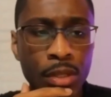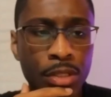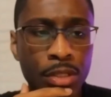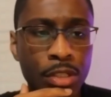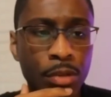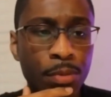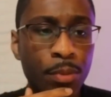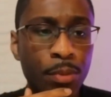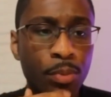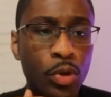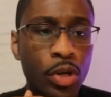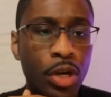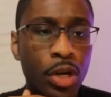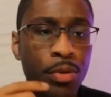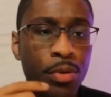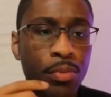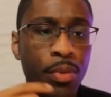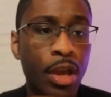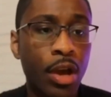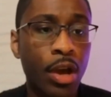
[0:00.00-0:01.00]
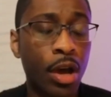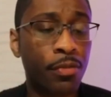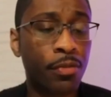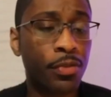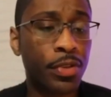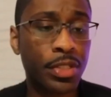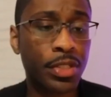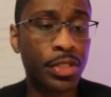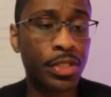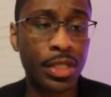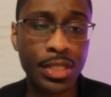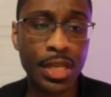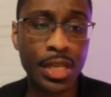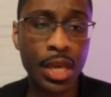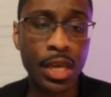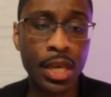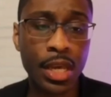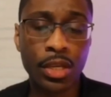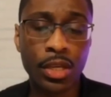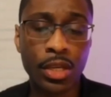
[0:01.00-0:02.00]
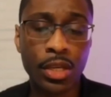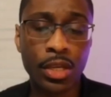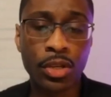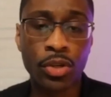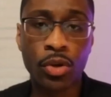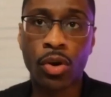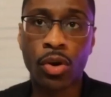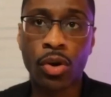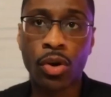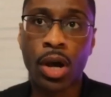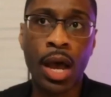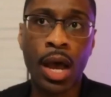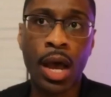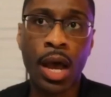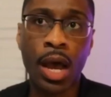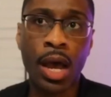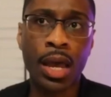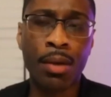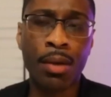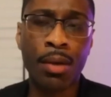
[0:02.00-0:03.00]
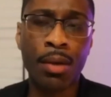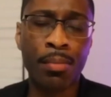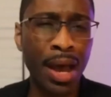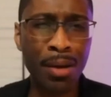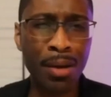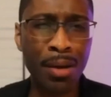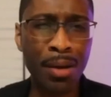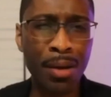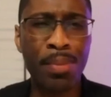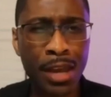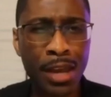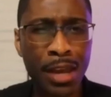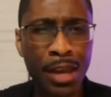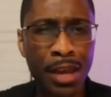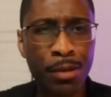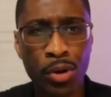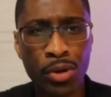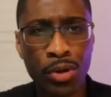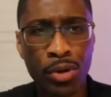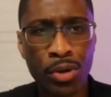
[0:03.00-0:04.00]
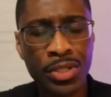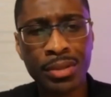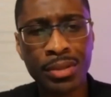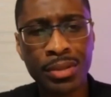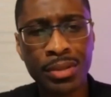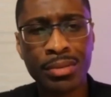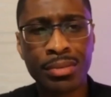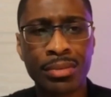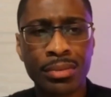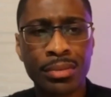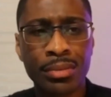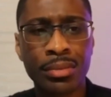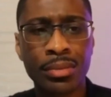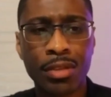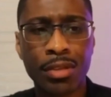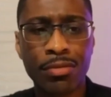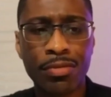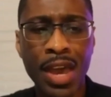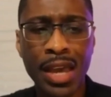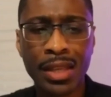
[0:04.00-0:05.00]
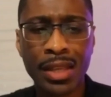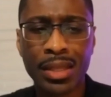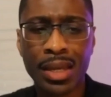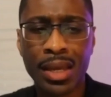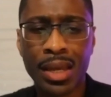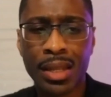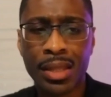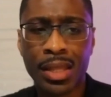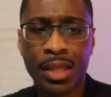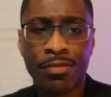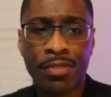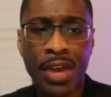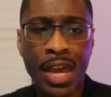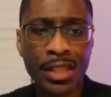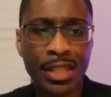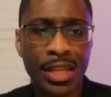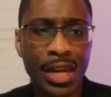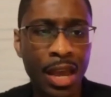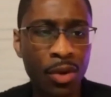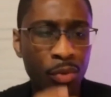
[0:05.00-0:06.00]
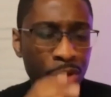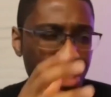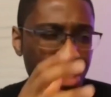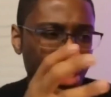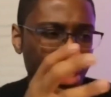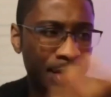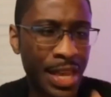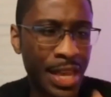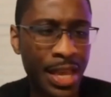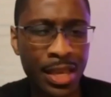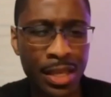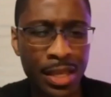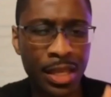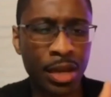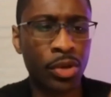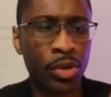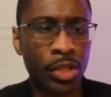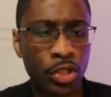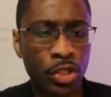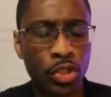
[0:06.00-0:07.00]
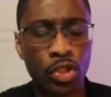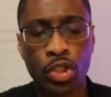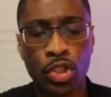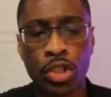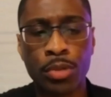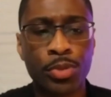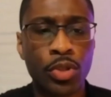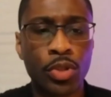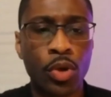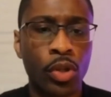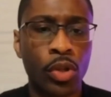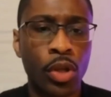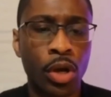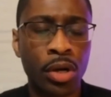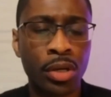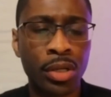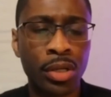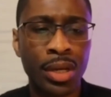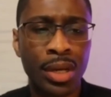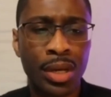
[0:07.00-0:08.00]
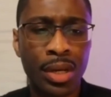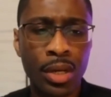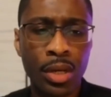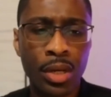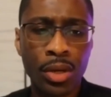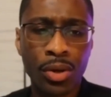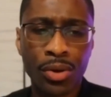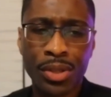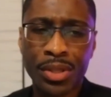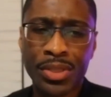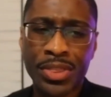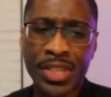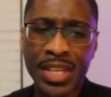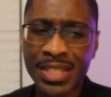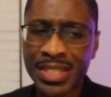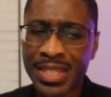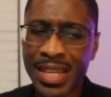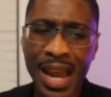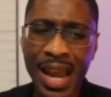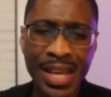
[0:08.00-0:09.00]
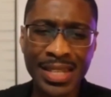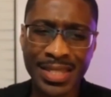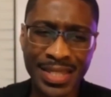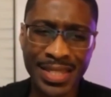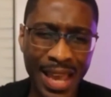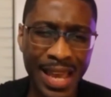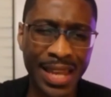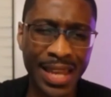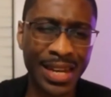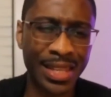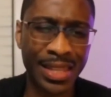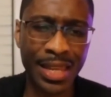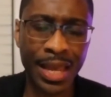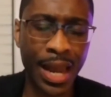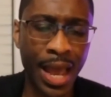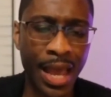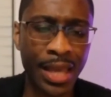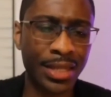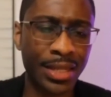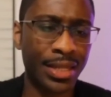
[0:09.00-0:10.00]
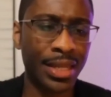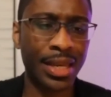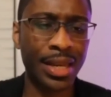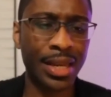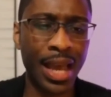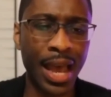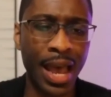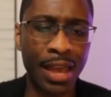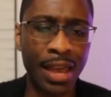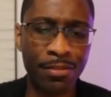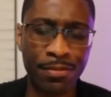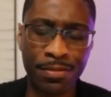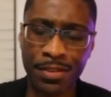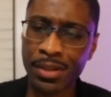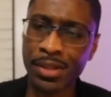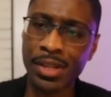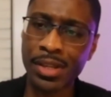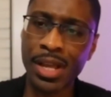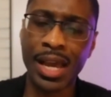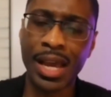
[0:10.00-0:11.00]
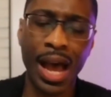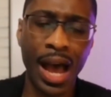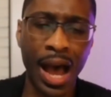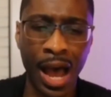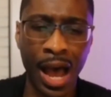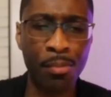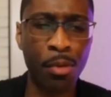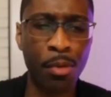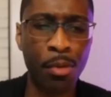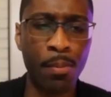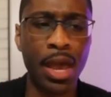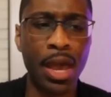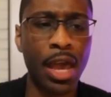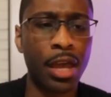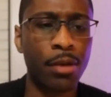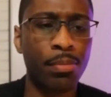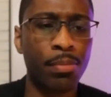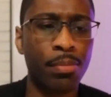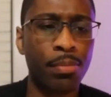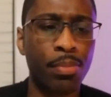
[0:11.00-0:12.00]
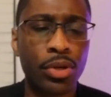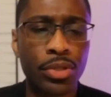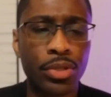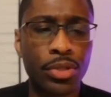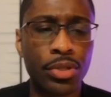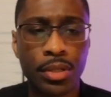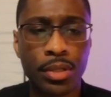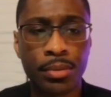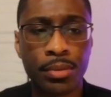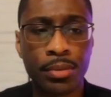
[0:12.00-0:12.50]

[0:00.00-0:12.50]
Some people come in my office and they say, you know, am I a bad person? The fact that I would stay in that relationship so long, or the things that I said and that I did, I feel like I'm a bad person.